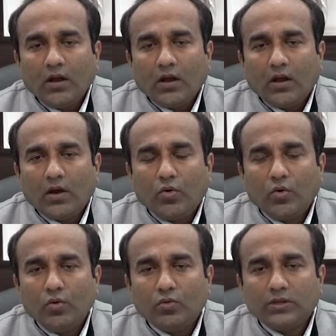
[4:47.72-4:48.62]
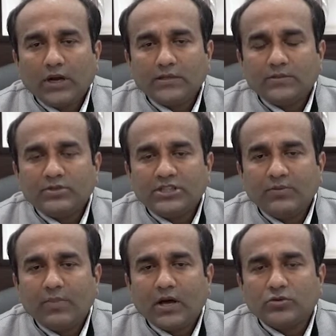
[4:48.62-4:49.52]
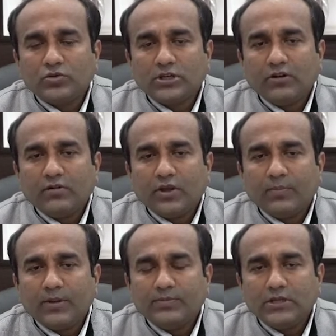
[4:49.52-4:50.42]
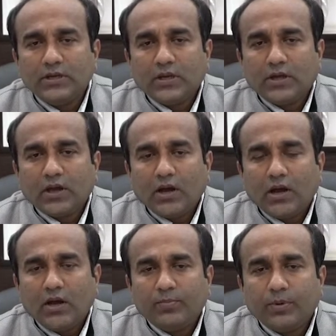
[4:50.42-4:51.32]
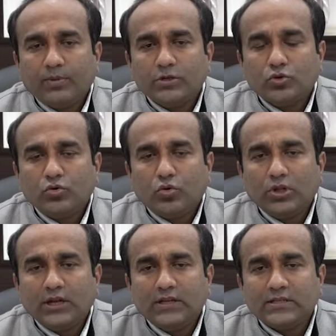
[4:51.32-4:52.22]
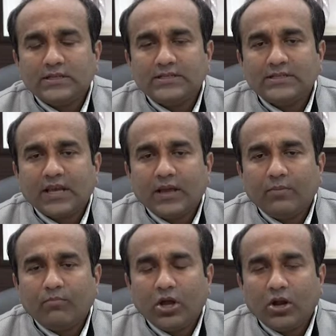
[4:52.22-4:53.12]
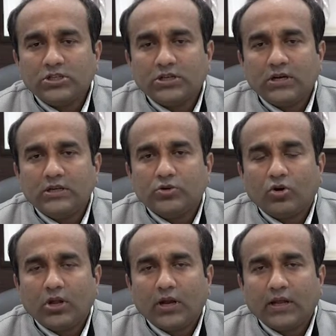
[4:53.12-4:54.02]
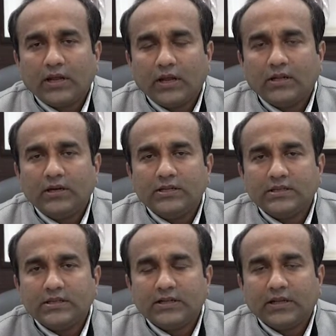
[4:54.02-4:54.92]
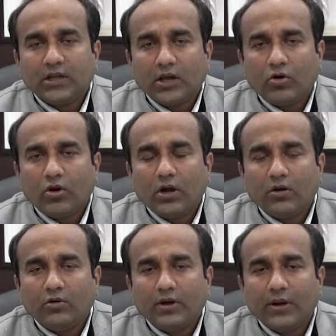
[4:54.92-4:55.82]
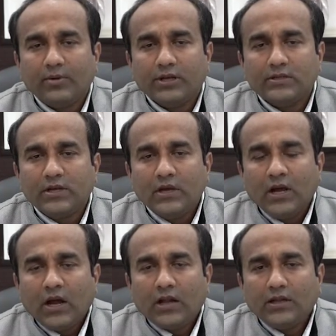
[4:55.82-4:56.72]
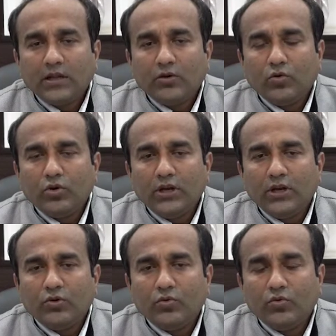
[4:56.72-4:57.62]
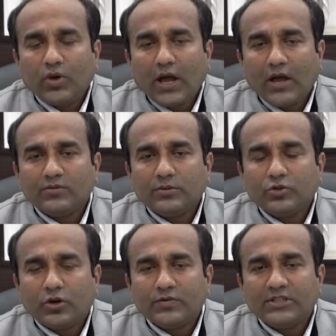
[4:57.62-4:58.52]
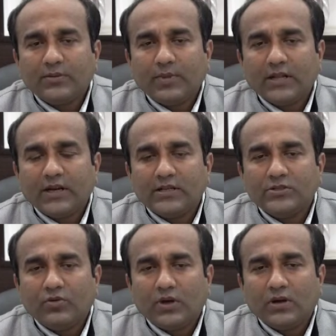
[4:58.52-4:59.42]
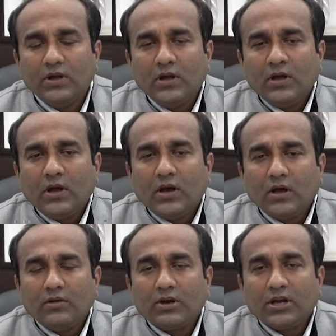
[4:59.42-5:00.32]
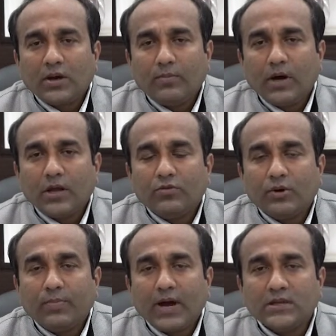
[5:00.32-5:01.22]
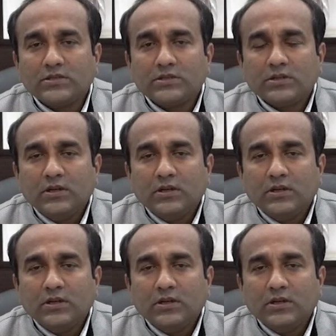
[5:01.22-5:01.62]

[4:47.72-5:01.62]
Now, there are some stigma associated with epilepsy, and people should know that this is a biological disorder like any other disease like thyroid or your diabetes, and there is no need to have some sort of stigma, that is your karma, your past,